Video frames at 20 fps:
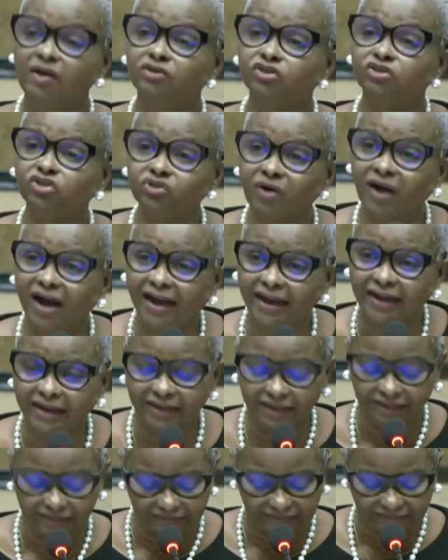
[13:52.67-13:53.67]

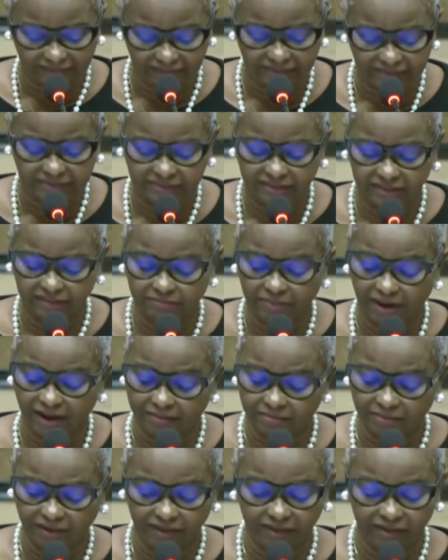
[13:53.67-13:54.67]
tried and tested by
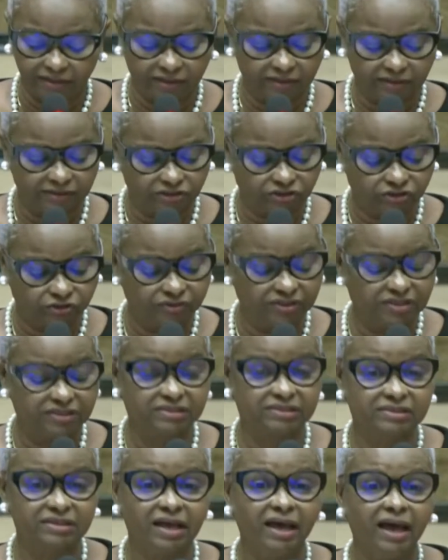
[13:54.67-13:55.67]
many
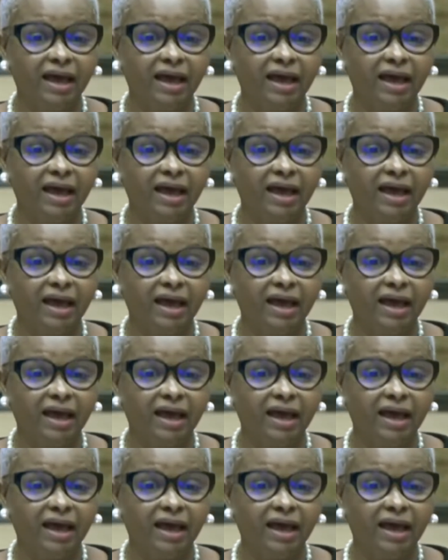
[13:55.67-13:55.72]
countries